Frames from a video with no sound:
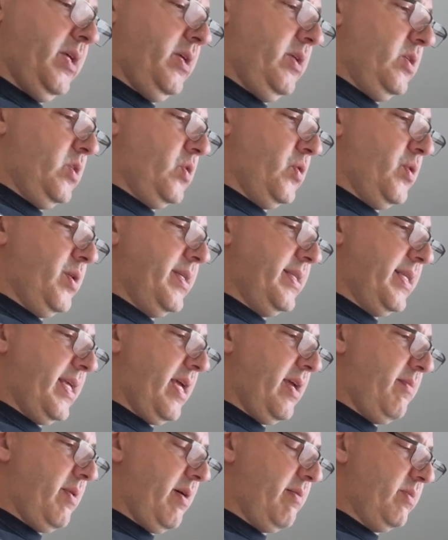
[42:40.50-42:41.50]
So these
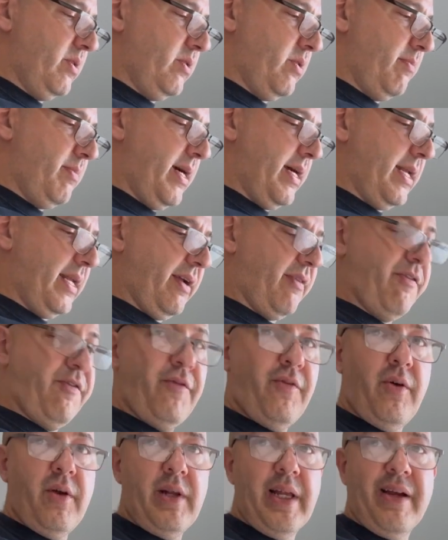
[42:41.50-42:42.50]
came out to about like
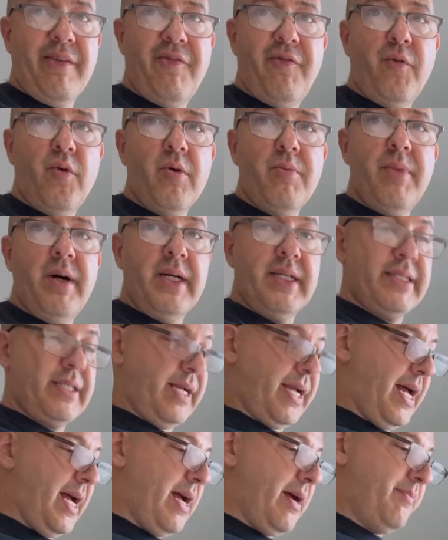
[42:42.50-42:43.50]
$4 a
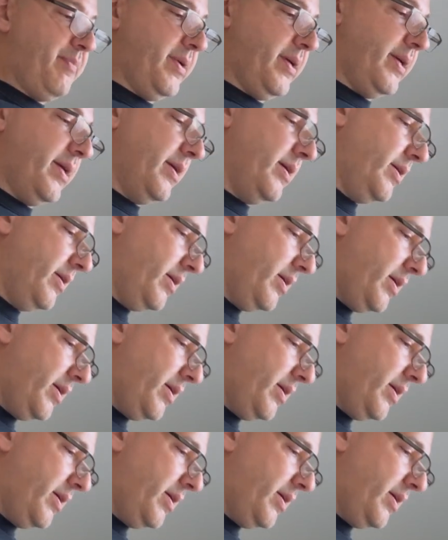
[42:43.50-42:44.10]
copy,